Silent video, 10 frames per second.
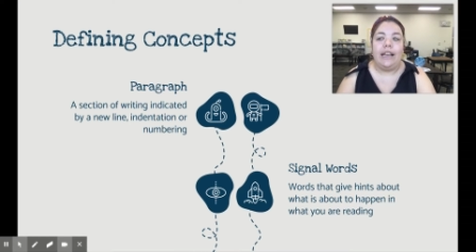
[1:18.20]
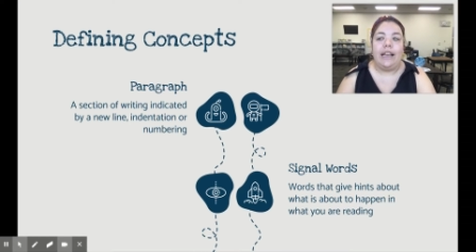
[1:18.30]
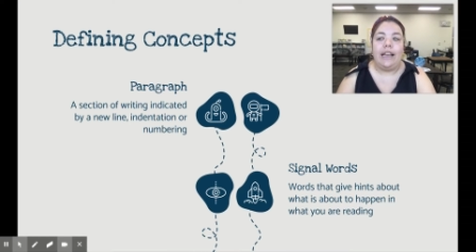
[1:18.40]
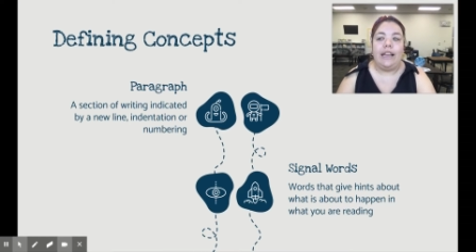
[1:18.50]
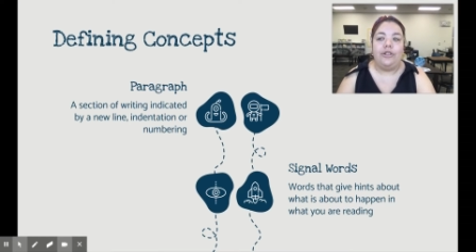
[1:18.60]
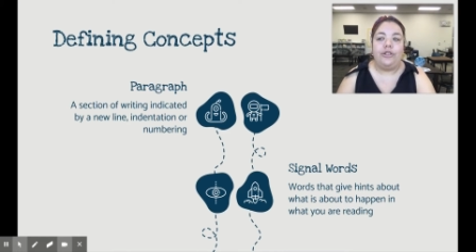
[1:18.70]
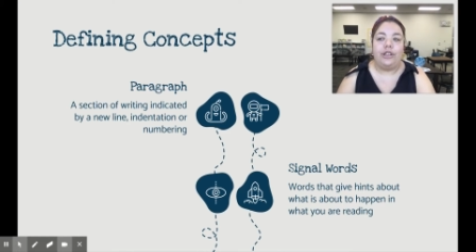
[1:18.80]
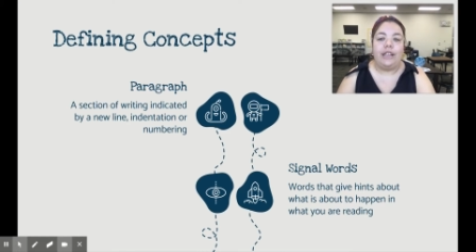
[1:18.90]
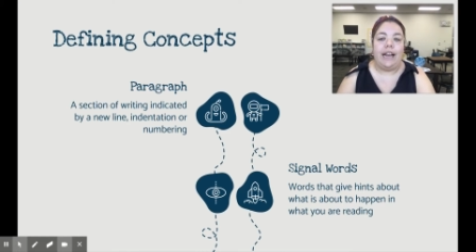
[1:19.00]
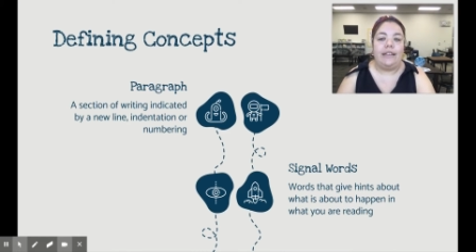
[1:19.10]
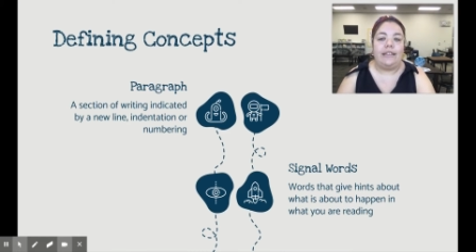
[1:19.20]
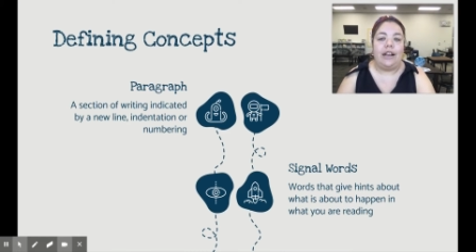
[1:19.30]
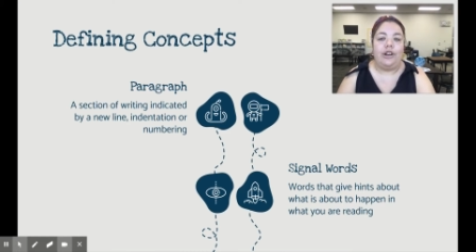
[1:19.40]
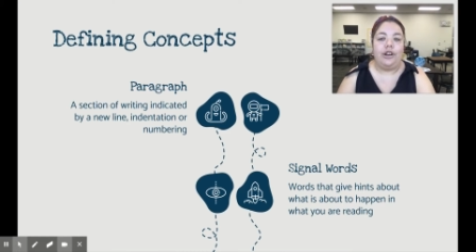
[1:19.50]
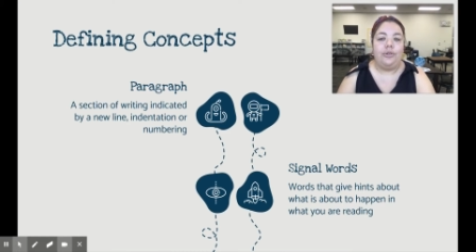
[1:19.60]
It usually has a
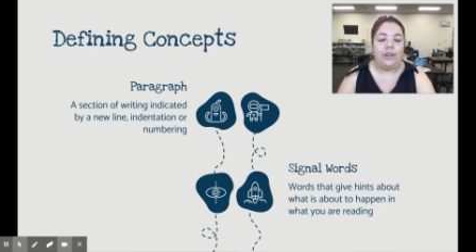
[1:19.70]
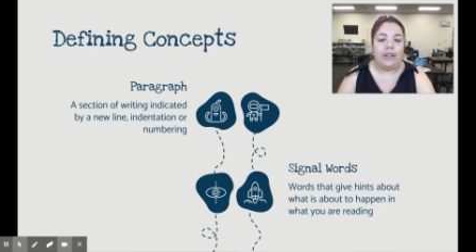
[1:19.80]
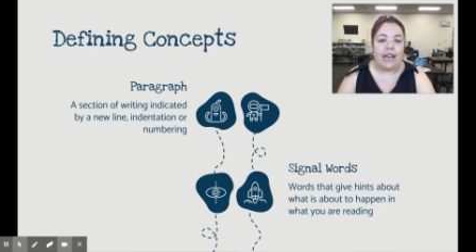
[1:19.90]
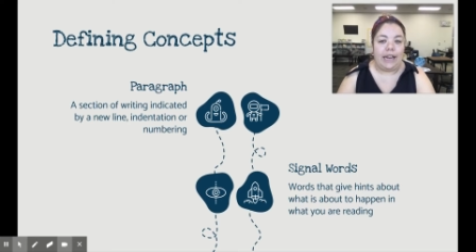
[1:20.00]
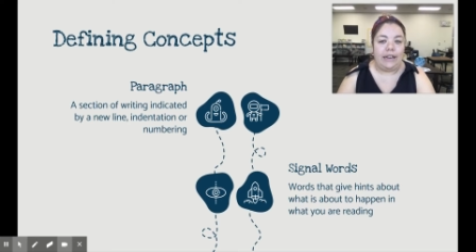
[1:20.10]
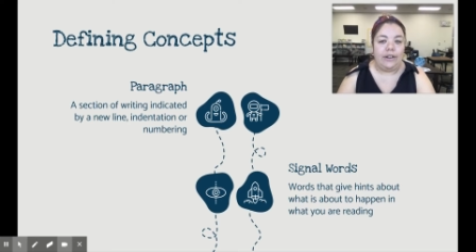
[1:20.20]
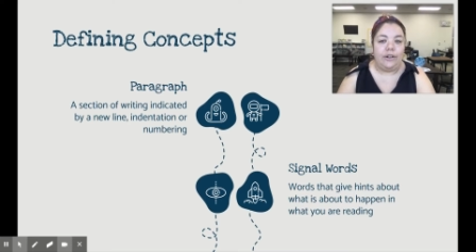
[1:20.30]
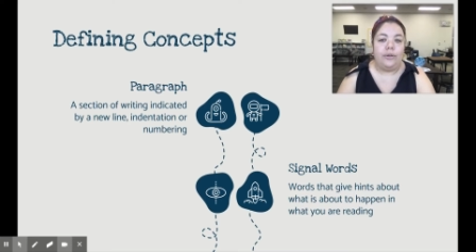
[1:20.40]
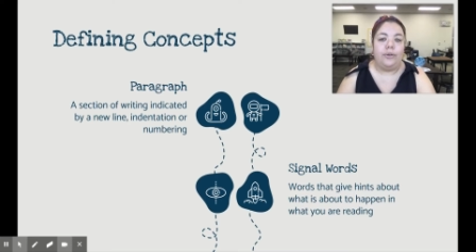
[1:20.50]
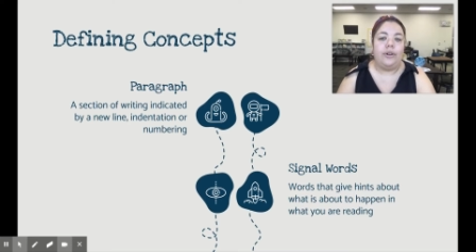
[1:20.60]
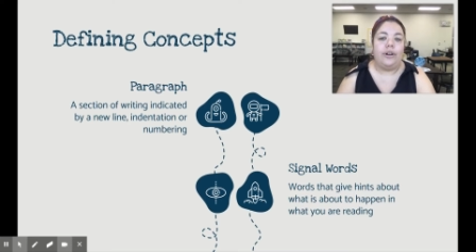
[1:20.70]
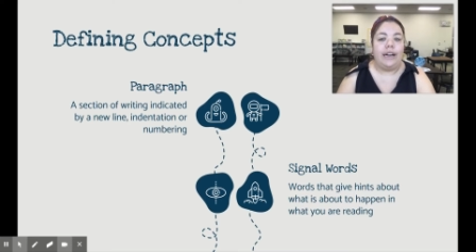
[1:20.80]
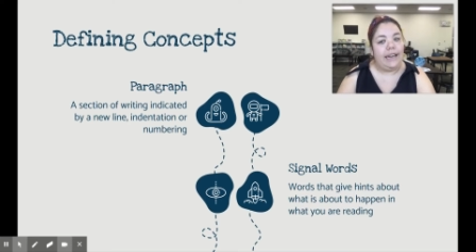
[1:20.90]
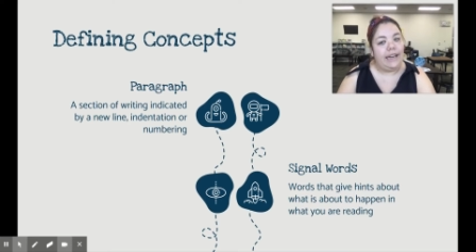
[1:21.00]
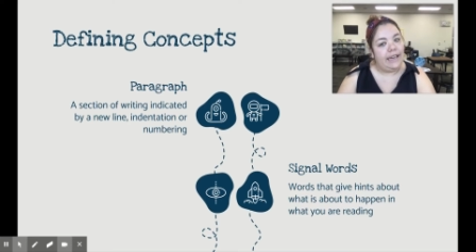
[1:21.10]
new line or
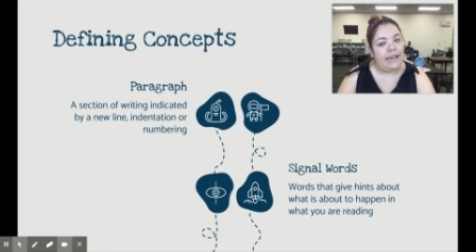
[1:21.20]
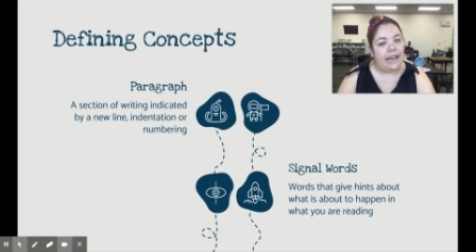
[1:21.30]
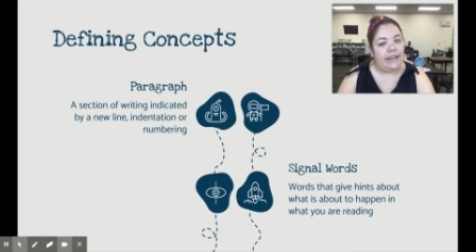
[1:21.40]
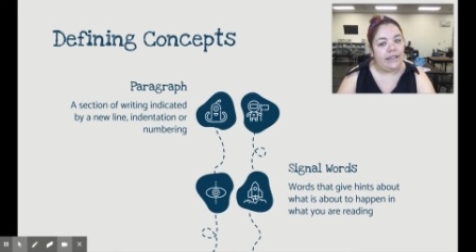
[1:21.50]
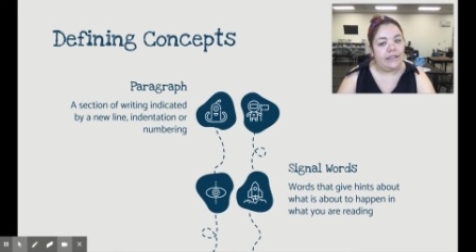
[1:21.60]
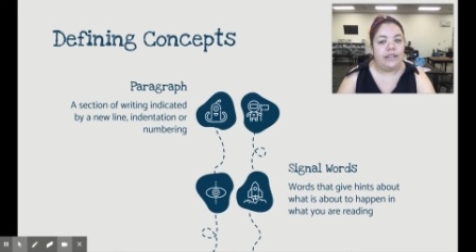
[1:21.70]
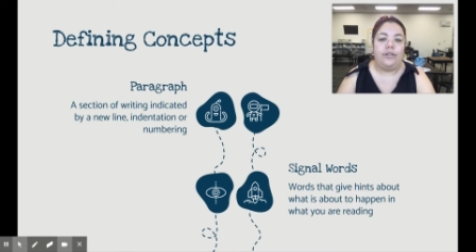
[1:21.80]
an indent